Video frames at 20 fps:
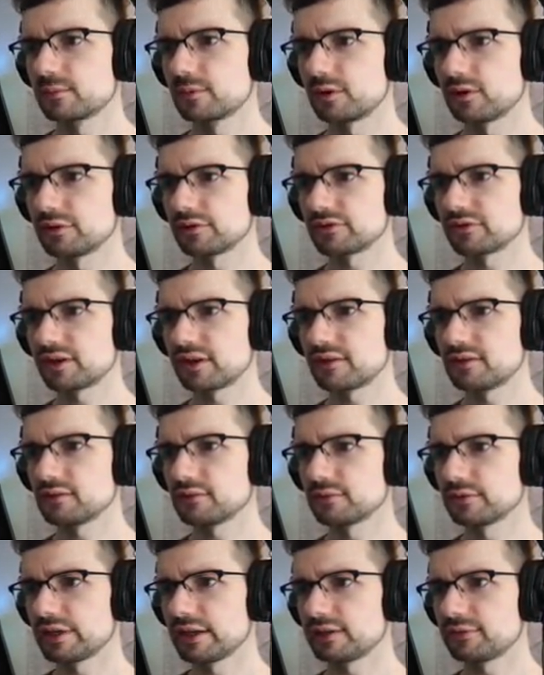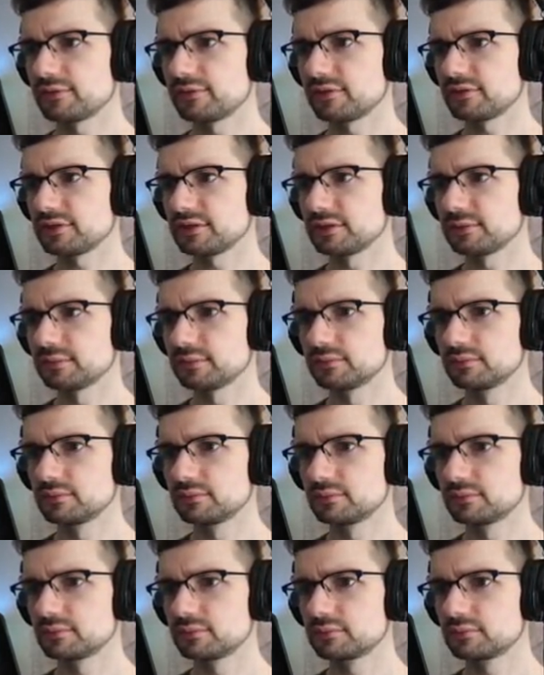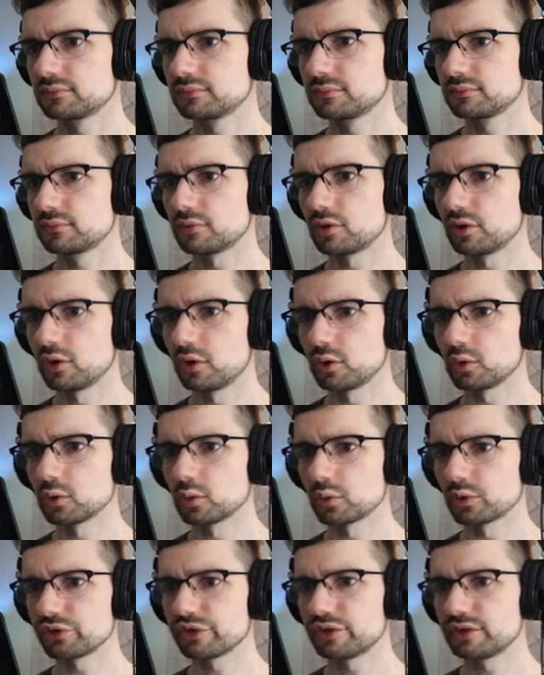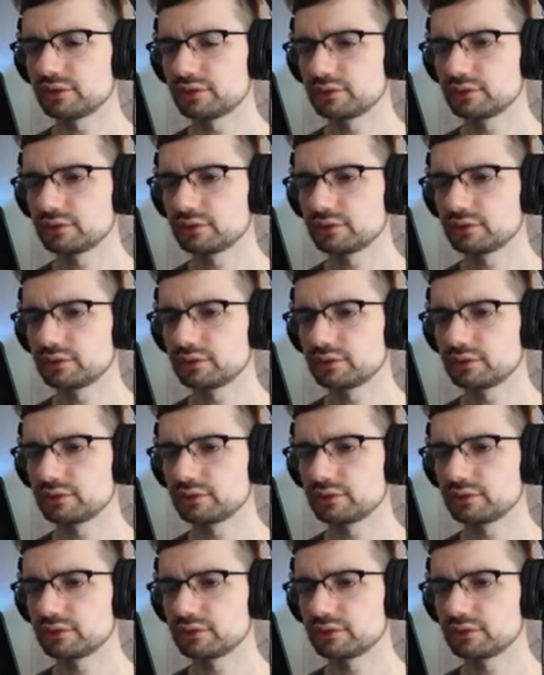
All signs of life seem old,